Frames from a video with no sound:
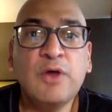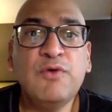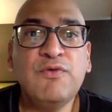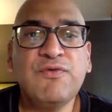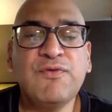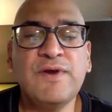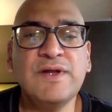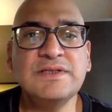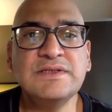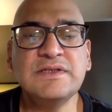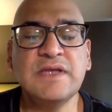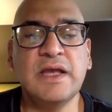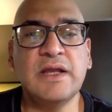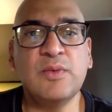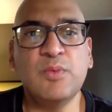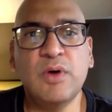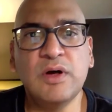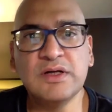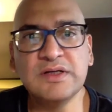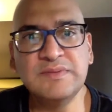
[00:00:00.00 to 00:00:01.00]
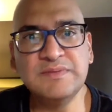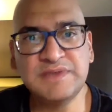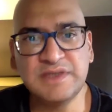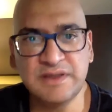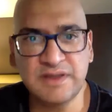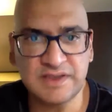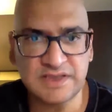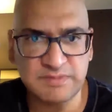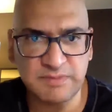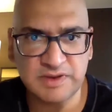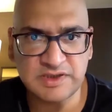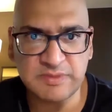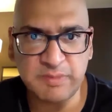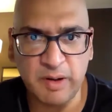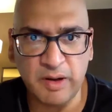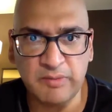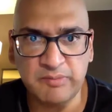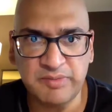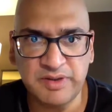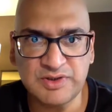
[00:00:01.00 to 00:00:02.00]
friends, and welcome to this month's
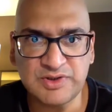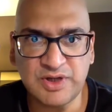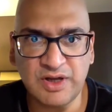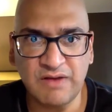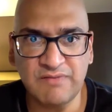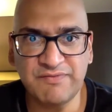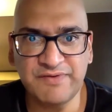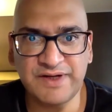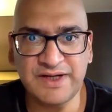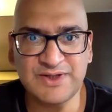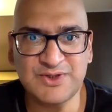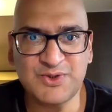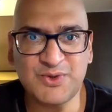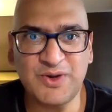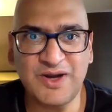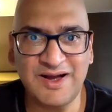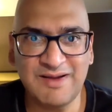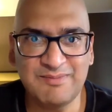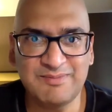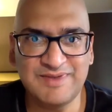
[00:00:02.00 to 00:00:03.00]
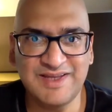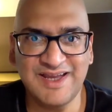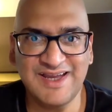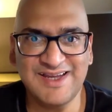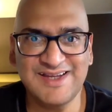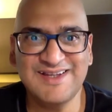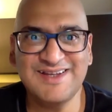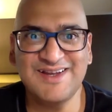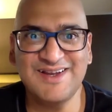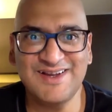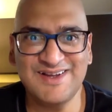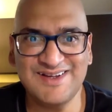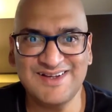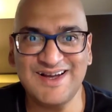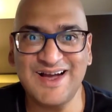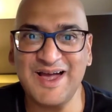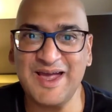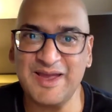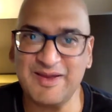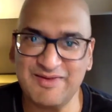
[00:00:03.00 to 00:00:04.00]
Palm Beach Confidential update.
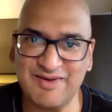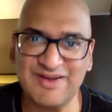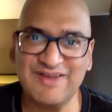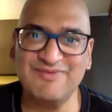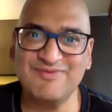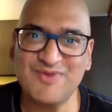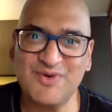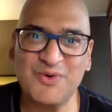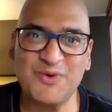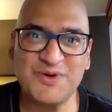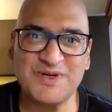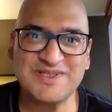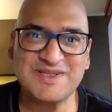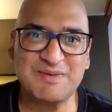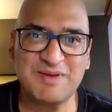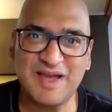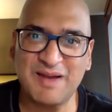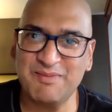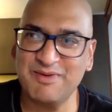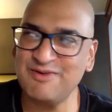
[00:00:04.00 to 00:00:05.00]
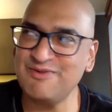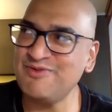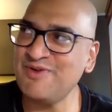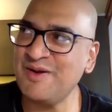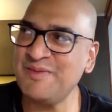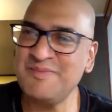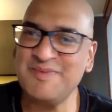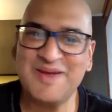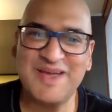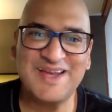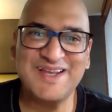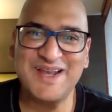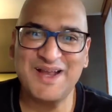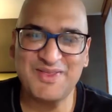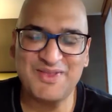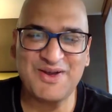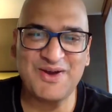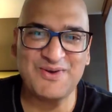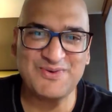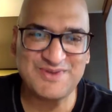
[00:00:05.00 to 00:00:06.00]
I, of course, am coming from
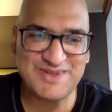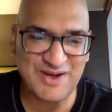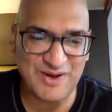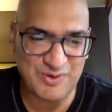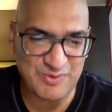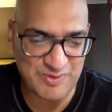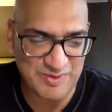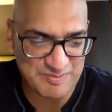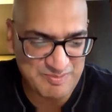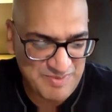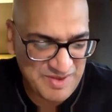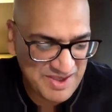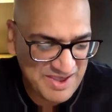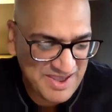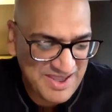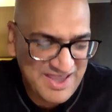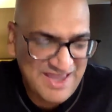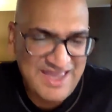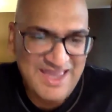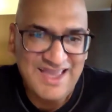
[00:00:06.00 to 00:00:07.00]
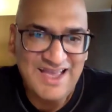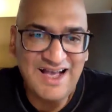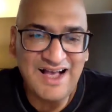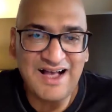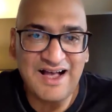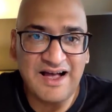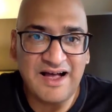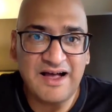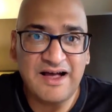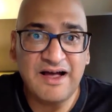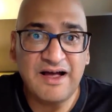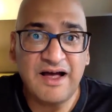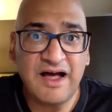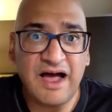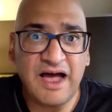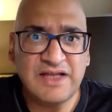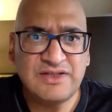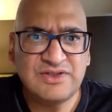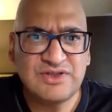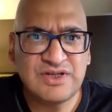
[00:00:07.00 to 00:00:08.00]
another hotel room.
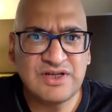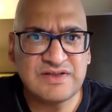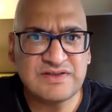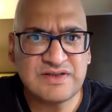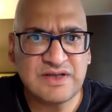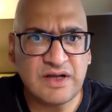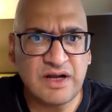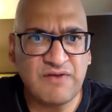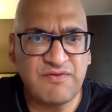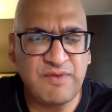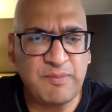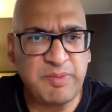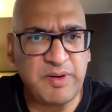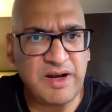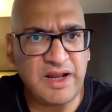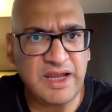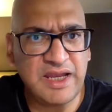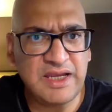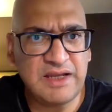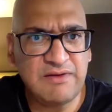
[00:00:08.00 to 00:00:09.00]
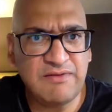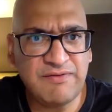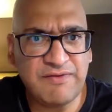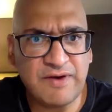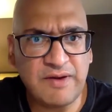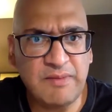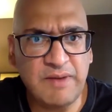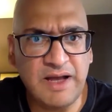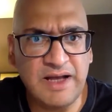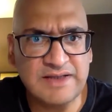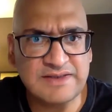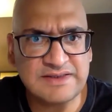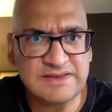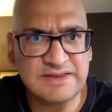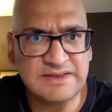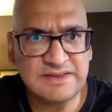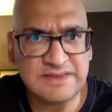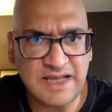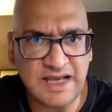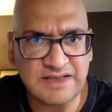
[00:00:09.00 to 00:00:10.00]
I just got off a plane from
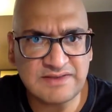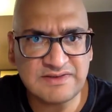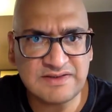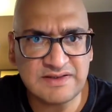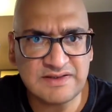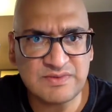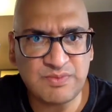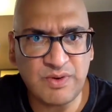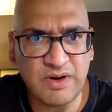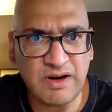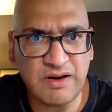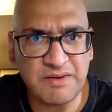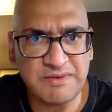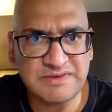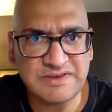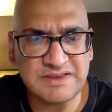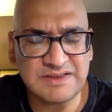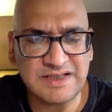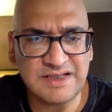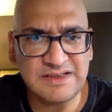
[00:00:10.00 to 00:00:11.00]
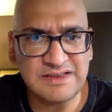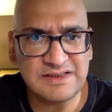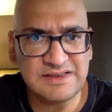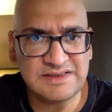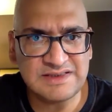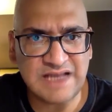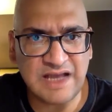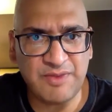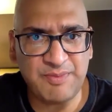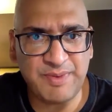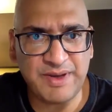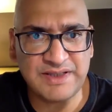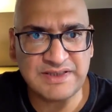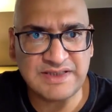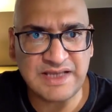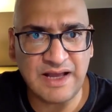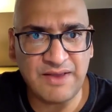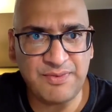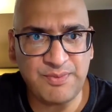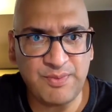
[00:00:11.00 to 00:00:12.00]
Austin, Texas, where I was attending South by
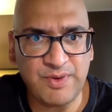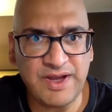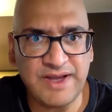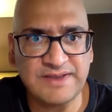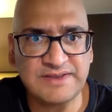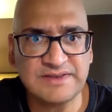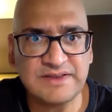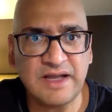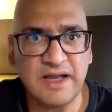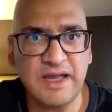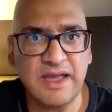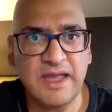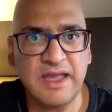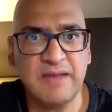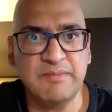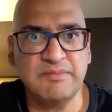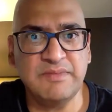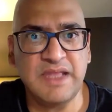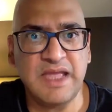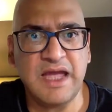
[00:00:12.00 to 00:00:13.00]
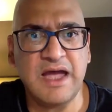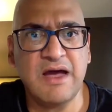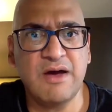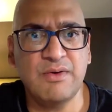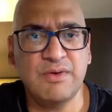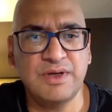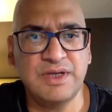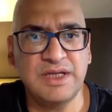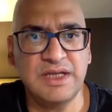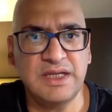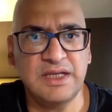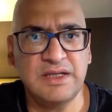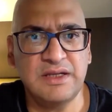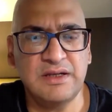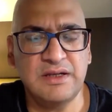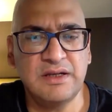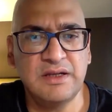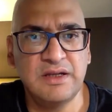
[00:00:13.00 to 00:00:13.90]
Southwest. I am now in